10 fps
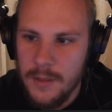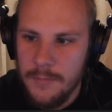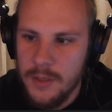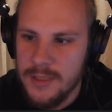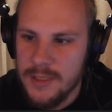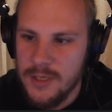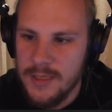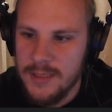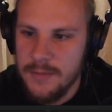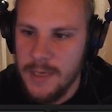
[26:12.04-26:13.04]
Because as you
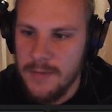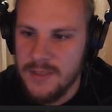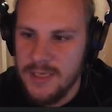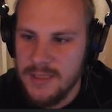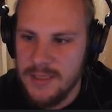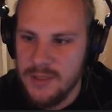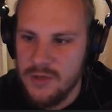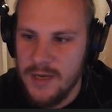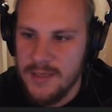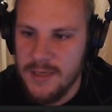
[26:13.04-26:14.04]
can see, we have 16
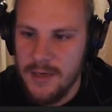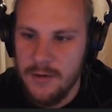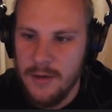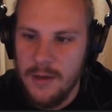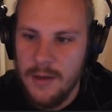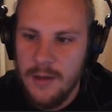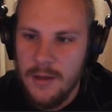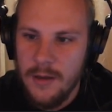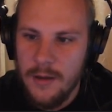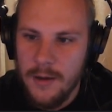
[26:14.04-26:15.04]
tracks here
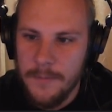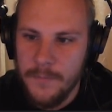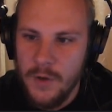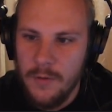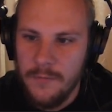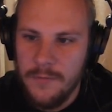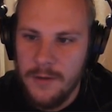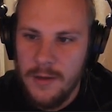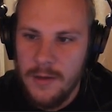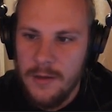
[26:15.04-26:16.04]
of
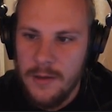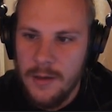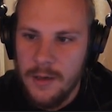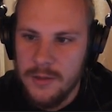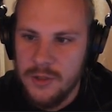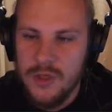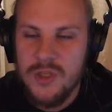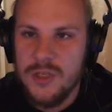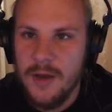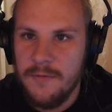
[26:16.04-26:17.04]

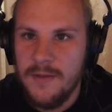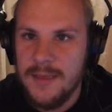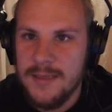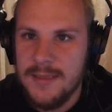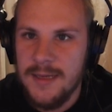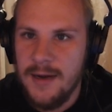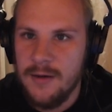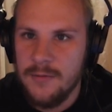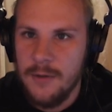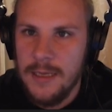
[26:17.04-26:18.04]
just stuff that is
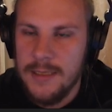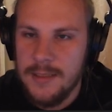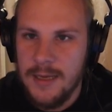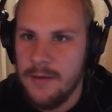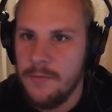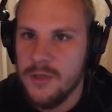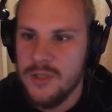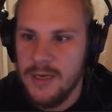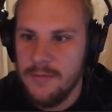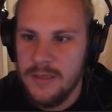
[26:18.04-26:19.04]
there as kind of
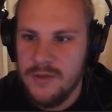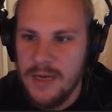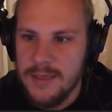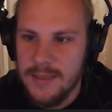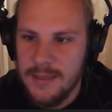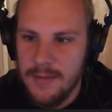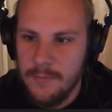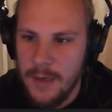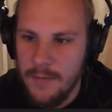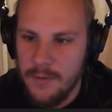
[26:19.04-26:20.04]
auxiliary tracks, and then
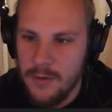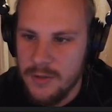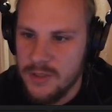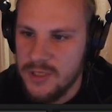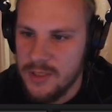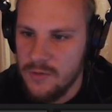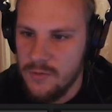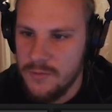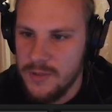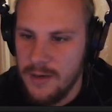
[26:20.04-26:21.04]
we have another 6
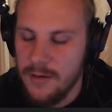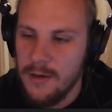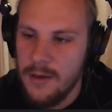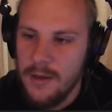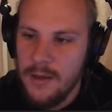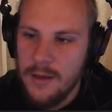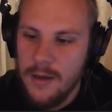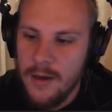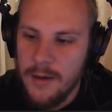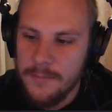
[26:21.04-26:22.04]
groups there.
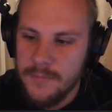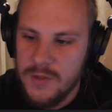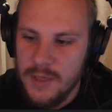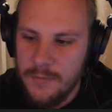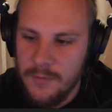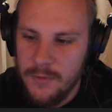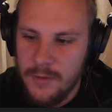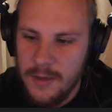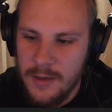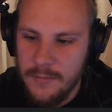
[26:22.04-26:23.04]
So if you
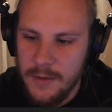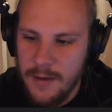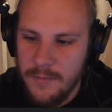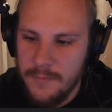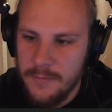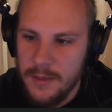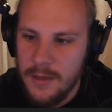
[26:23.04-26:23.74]
look here, we have